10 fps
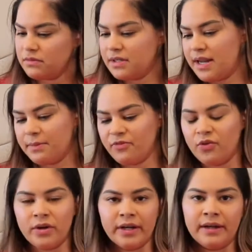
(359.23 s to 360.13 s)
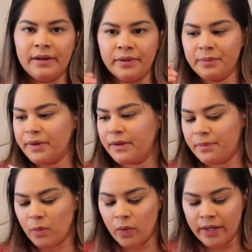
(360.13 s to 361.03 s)
name for it. I only brought up
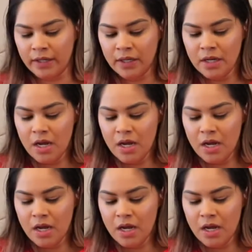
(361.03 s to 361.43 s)
the one.